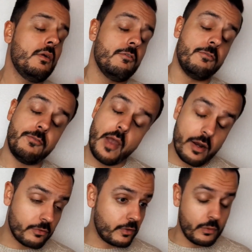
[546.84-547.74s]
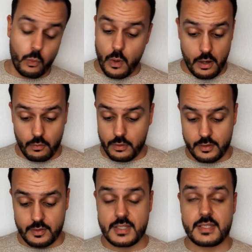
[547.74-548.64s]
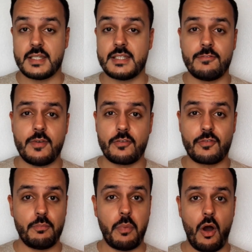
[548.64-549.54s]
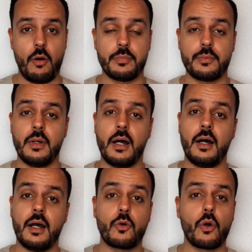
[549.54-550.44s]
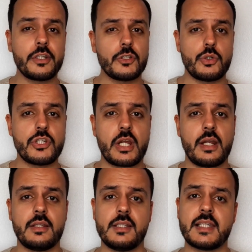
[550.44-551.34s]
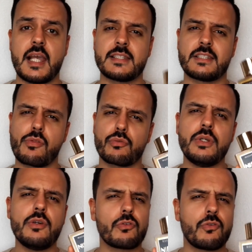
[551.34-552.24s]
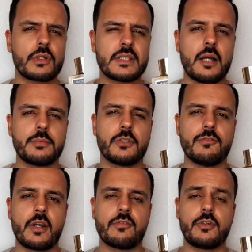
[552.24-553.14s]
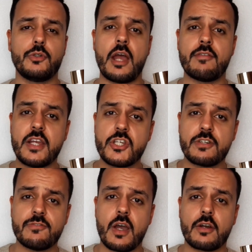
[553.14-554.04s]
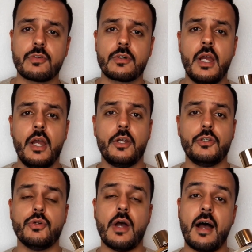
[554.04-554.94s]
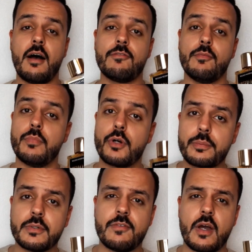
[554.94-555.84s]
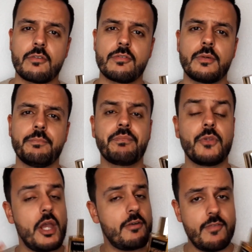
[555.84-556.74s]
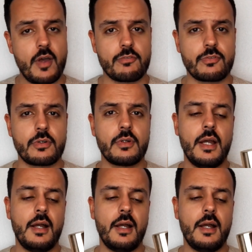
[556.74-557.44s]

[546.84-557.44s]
Vetiver. Wow, this is a Vetiver bomb. According to Nishane, this has 3 or 4 types of Vetiver. You have Asian Vetiver, you have Bourbon Vetiver, you have Vetiver.